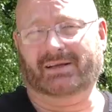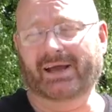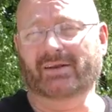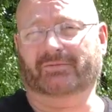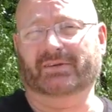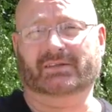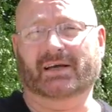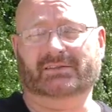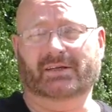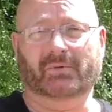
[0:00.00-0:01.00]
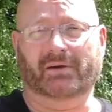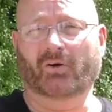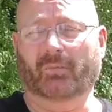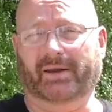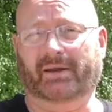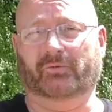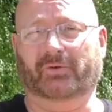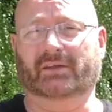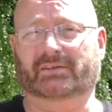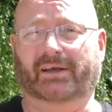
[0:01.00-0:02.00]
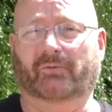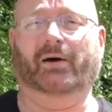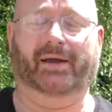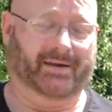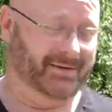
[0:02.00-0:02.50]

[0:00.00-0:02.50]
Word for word: Kind of disgusting, but nobody can really say why.